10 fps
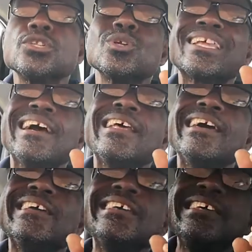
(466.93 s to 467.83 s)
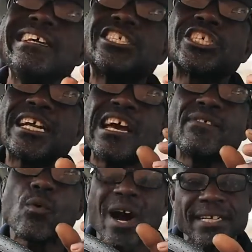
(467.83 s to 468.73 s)
to tell each and
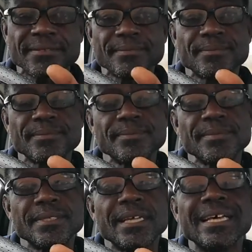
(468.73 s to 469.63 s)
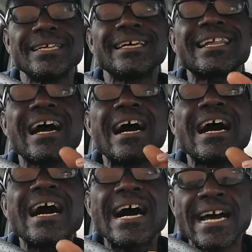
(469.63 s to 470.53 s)
every one that
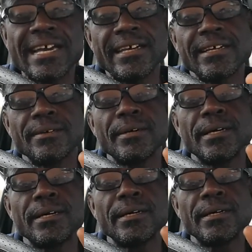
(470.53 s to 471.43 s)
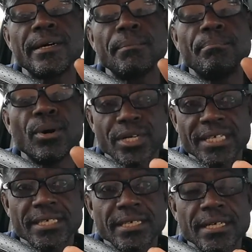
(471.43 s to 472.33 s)
hi,
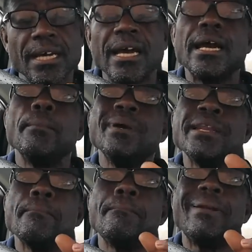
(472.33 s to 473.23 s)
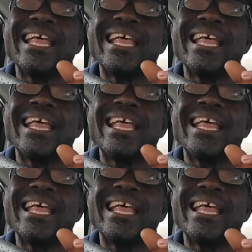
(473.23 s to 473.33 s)
Bunny, been